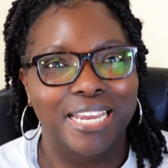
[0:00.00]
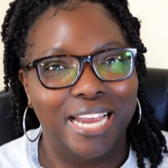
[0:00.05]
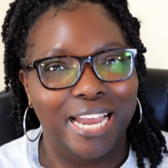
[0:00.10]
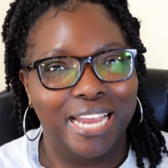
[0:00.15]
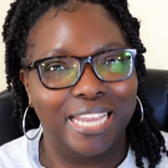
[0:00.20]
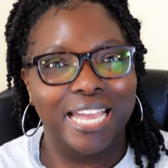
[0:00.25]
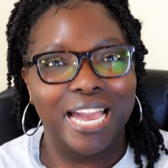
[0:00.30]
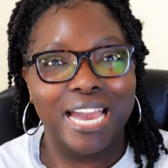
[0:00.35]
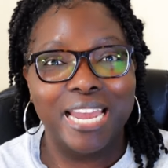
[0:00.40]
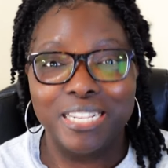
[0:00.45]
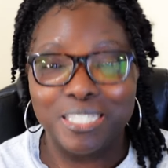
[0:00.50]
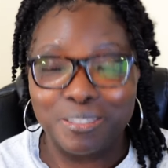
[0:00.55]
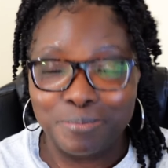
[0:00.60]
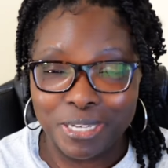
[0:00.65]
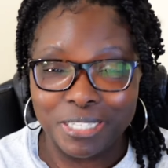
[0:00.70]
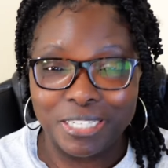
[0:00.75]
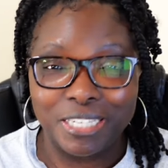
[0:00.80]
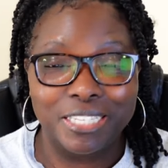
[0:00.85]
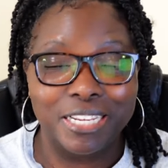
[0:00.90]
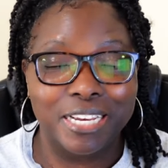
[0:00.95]
I got as
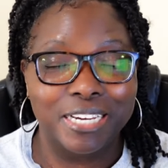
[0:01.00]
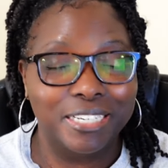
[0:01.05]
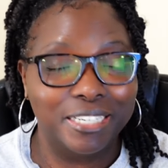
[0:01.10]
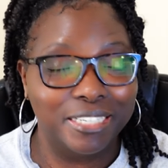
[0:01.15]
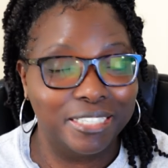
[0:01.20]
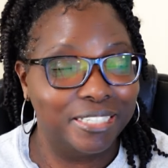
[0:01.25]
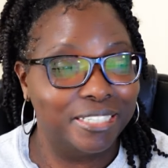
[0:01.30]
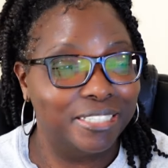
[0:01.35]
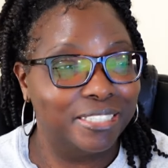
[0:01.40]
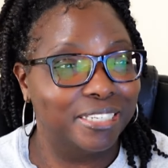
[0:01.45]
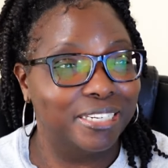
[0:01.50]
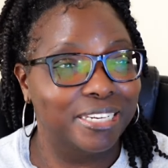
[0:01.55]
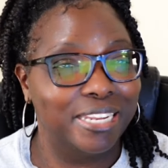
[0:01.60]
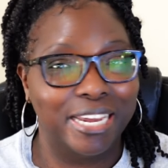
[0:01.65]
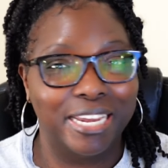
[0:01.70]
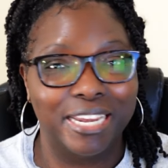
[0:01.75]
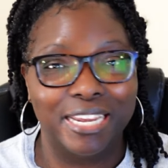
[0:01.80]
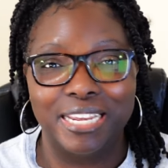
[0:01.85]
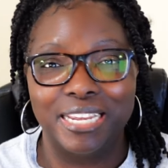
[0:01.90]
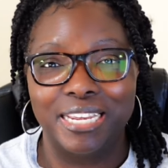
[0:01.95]
much as I could
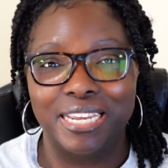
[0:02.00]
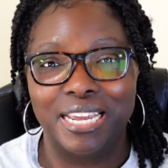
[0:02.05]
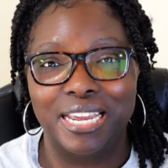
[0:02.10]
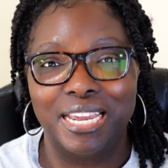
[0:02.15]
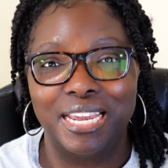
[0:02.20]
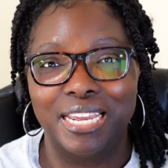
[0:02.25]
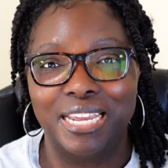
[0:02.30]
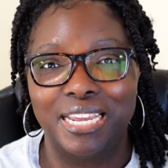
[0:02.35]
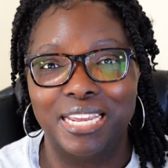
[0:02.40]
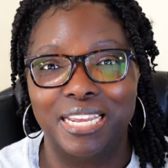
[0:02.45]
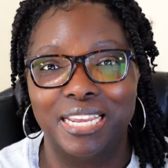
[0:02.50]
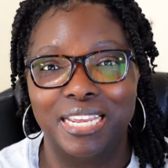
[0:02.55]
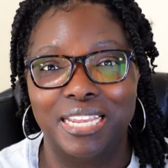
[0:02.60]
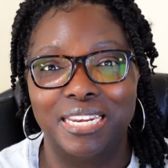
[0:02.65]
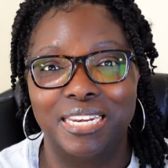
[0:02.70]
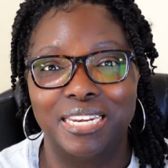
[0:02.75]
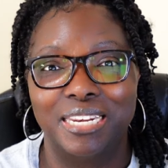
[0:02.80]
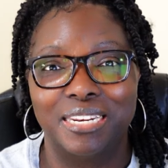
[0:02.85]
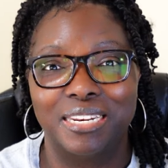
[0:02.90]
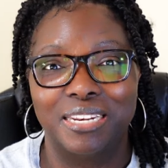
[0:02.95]
today,
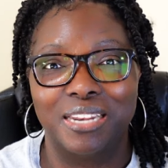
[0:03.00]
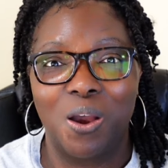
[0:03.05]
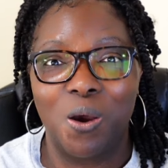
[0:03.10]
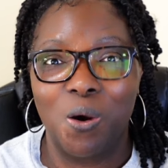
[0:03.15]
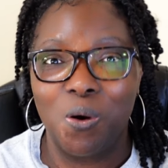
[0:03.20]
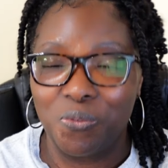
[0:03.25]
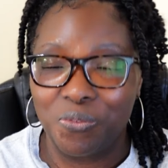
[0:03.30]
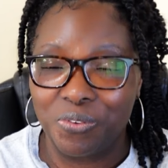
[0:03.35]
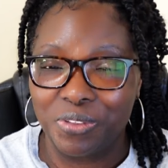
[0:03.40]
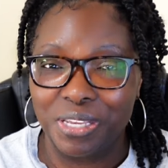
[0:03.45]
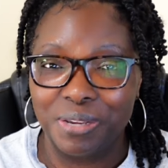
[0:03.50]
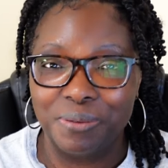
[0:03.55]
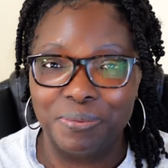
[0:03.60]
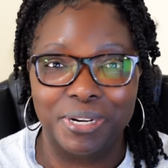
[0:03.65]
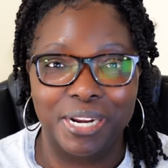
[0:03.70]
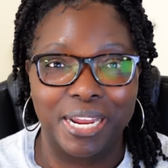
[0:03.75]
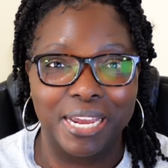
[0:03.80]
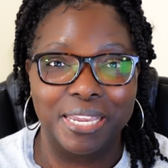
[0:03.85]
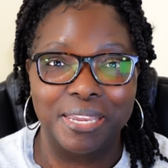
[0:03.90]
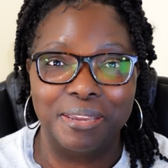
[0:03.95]
and hopefully
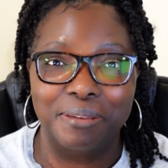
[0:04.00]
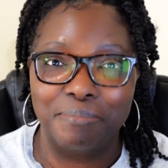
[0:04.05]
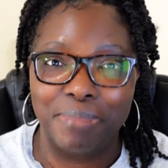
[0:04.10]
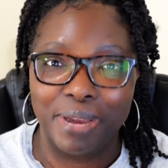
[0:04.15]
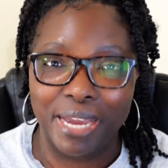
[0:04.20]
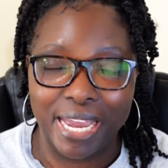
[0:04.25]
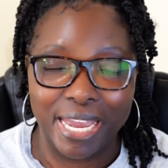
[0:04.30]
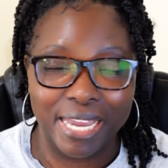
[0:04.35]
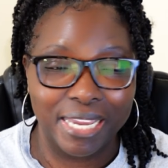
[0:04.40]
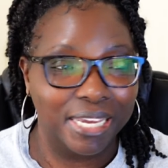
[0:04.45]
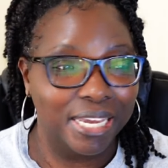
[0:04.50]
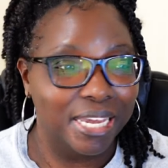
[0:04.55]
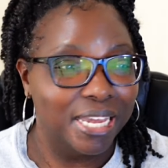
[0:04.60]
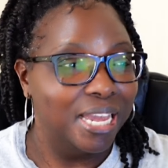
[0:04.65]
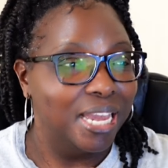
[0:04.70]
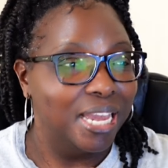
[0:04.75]
when I get back,